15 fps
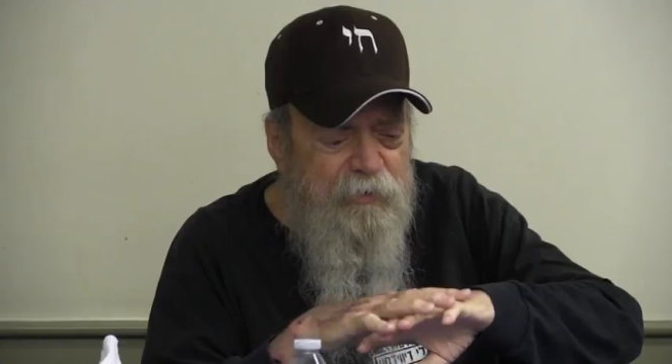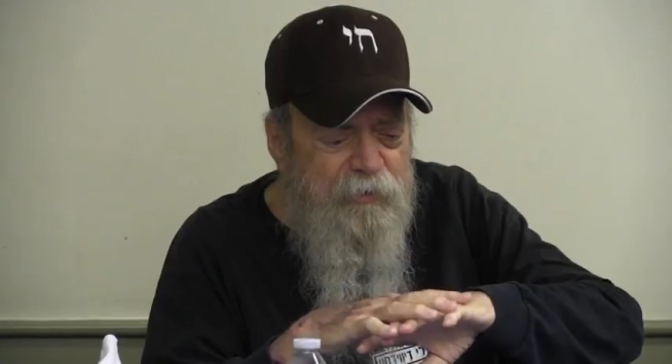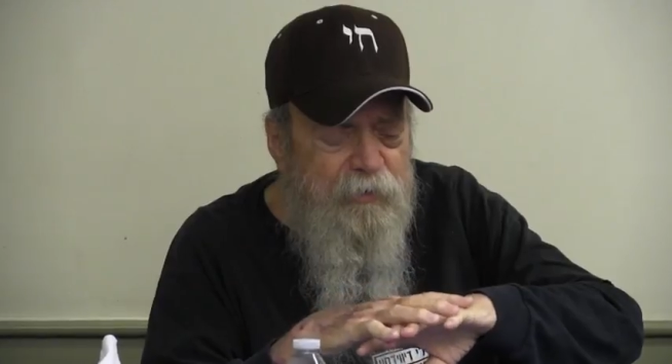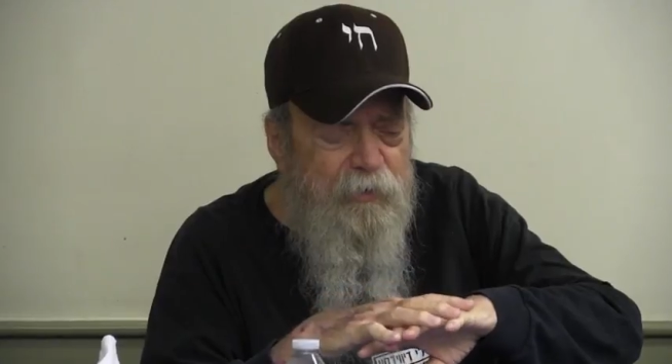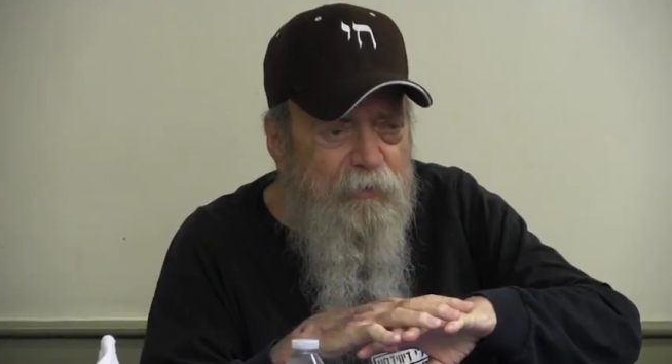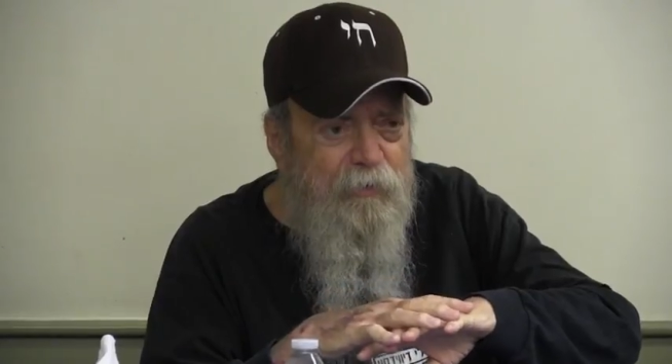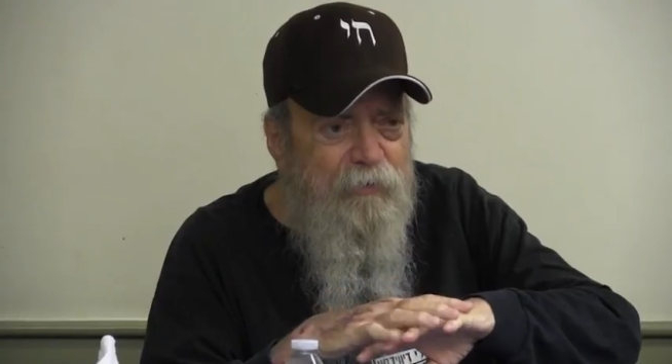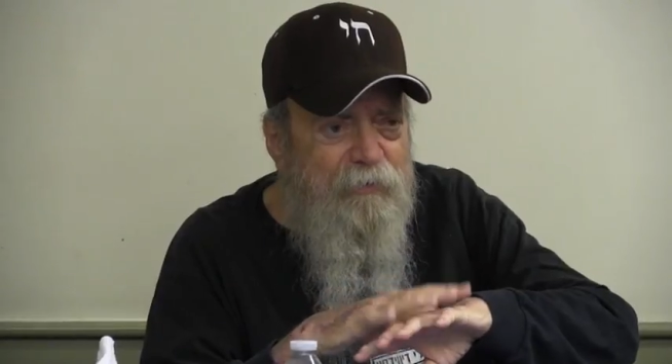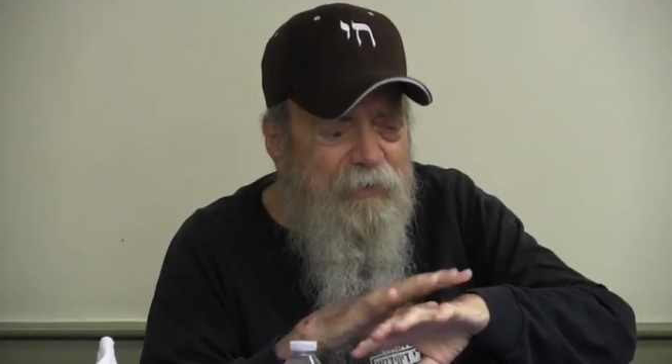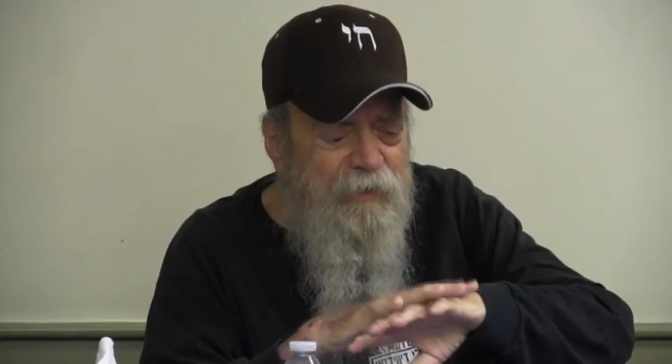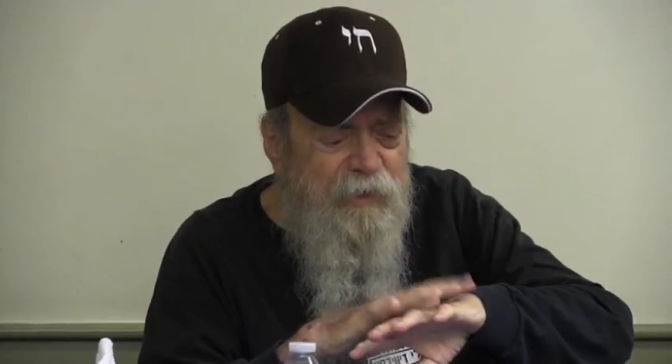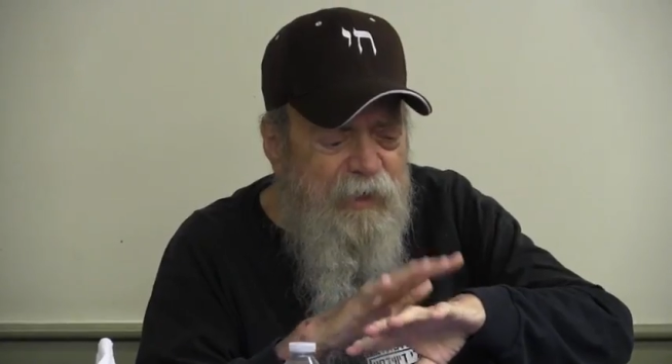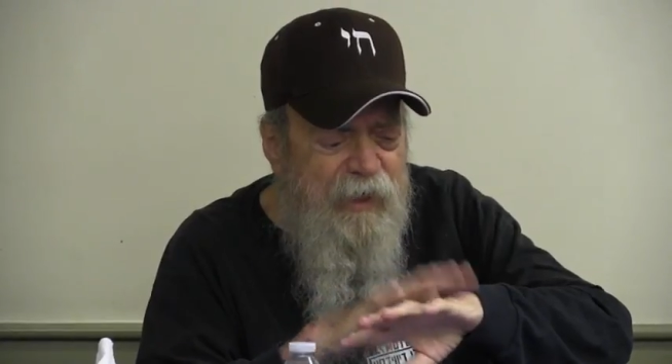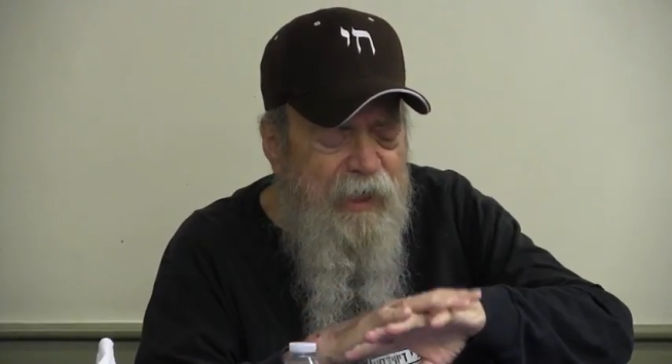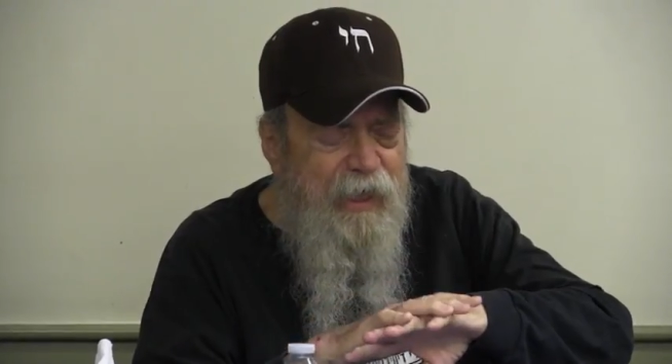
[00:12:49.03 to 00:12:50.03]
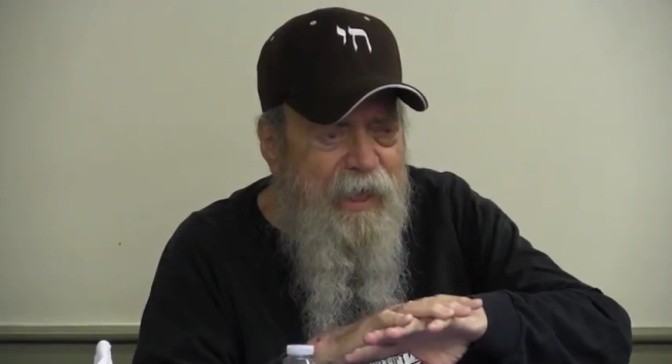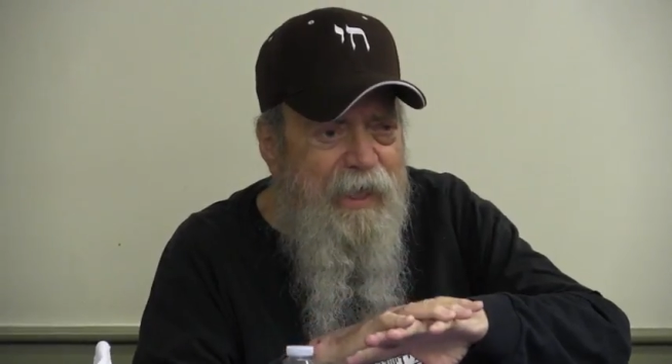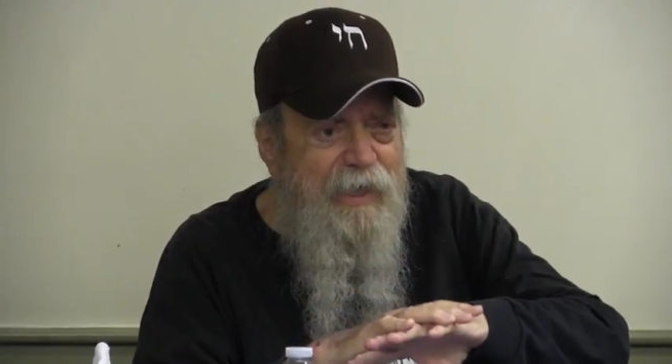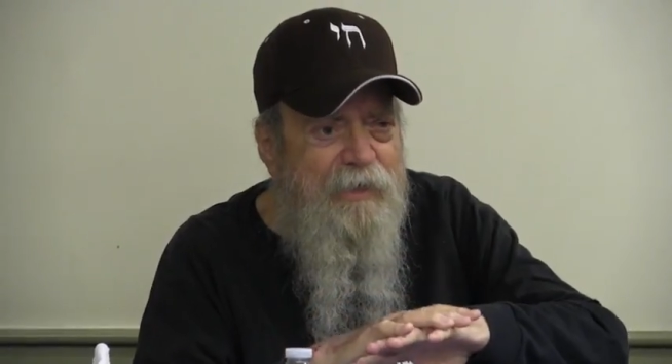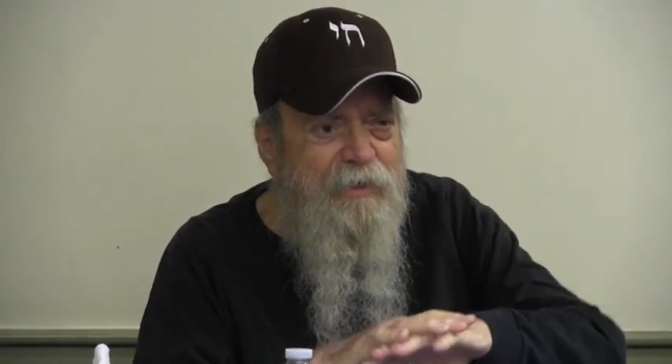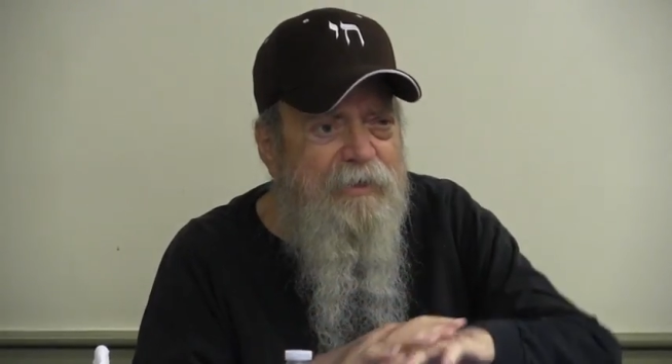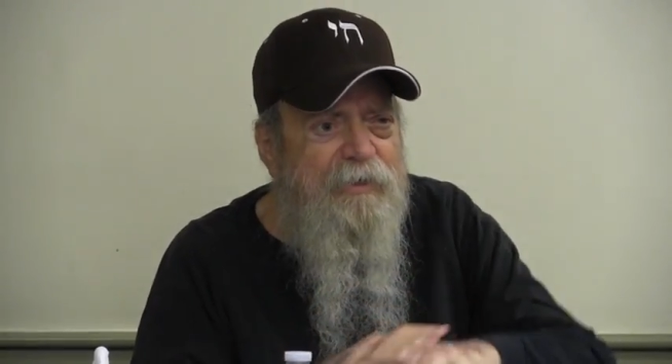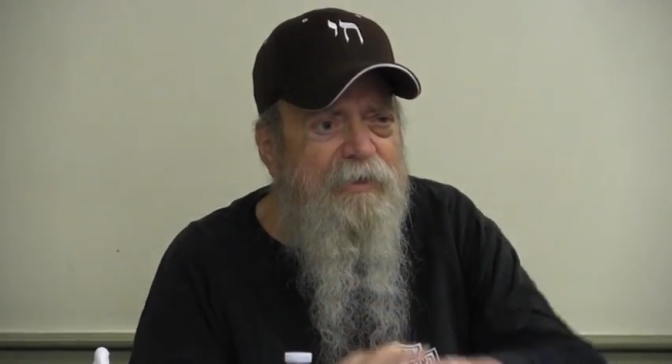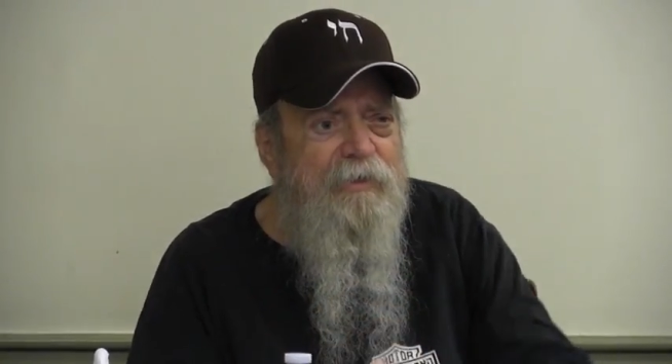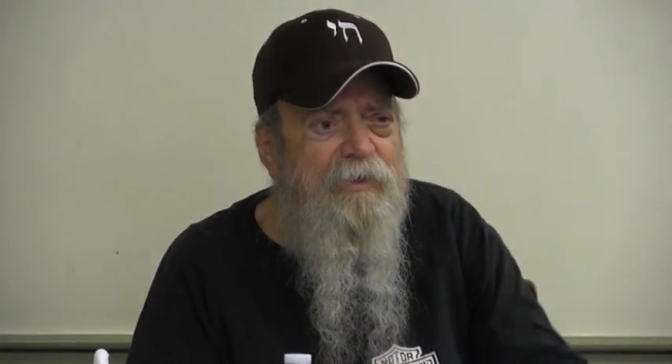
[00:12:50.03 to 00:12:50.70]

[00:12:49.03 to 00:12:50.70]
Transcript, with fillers: your and